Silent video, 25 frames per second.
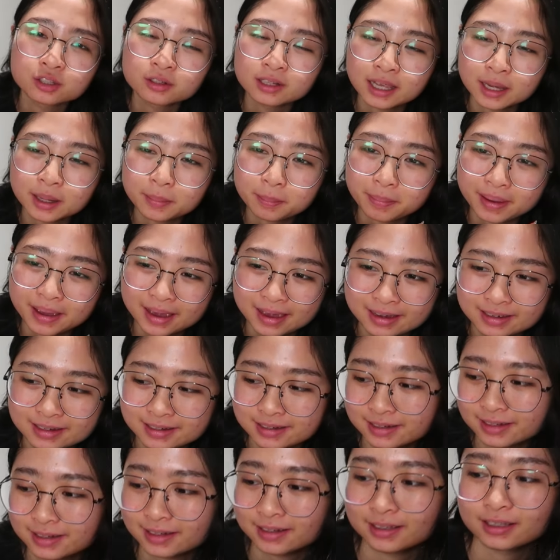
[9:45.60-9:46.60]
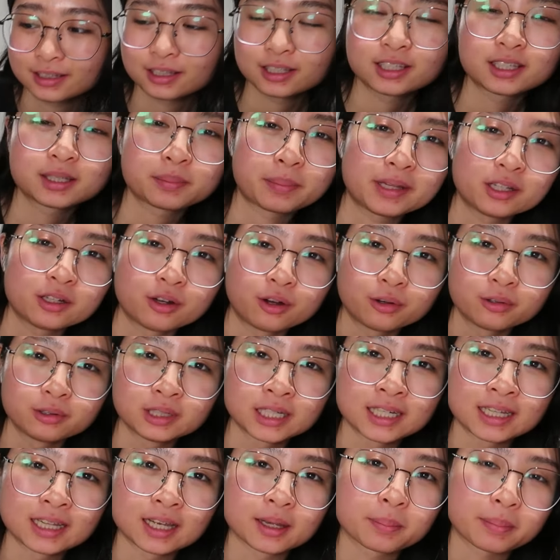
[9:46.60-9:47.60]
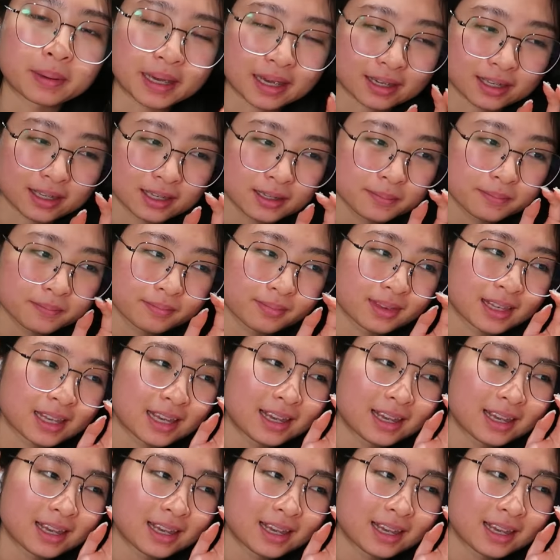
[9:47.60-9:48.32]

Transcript: to like pack, to spend the whole day like packing.